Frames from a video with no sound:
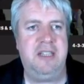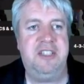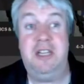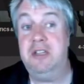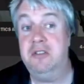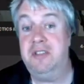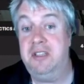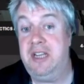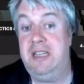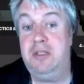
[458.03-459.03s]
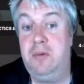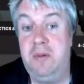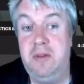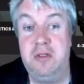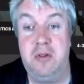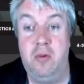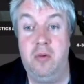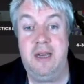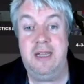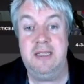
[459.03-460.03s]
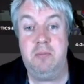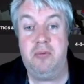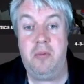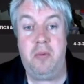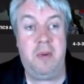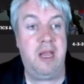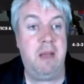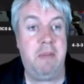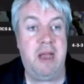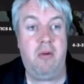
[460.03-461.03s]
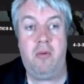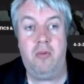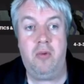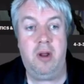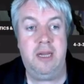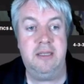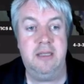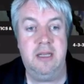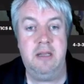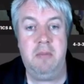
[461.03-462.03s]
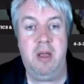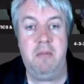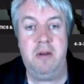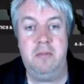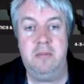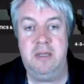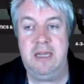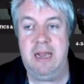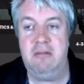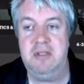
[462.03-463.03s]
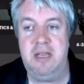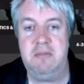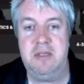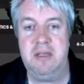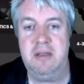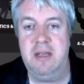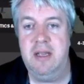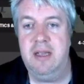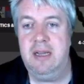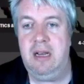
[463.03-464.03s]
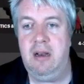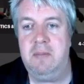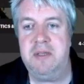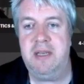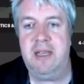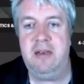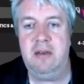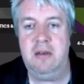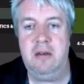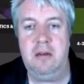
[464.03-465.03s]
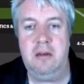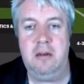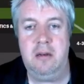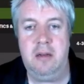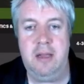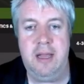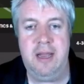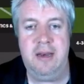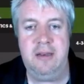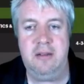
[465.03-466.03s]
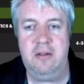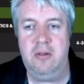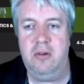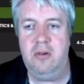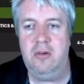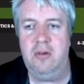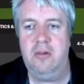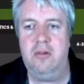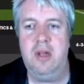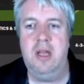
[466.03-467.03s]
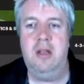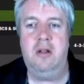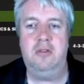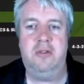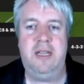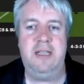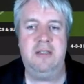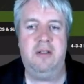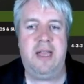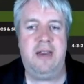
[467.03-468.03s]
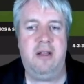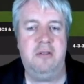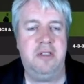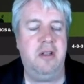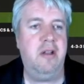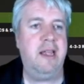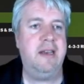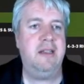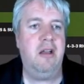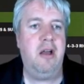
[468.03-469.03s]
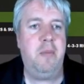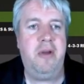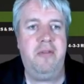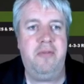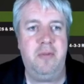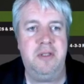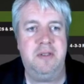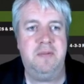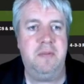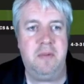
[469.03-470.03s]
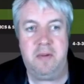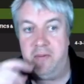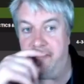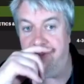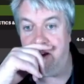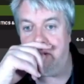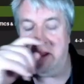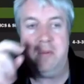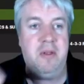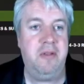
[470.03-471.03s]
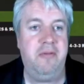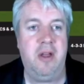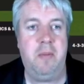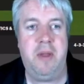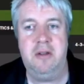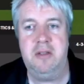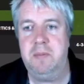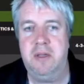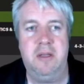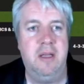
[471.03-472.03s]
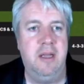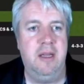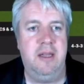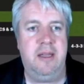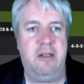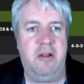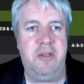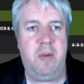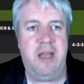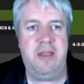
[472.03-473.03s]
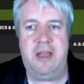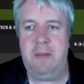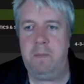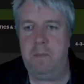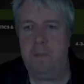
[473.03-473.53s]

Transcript: XG does suggest that the scoreline is probably about right at the moment. Yauzems clips it in. And oh, Uldriķis got the header on target, and Karpov was following up on the far post, but they got in the way of that.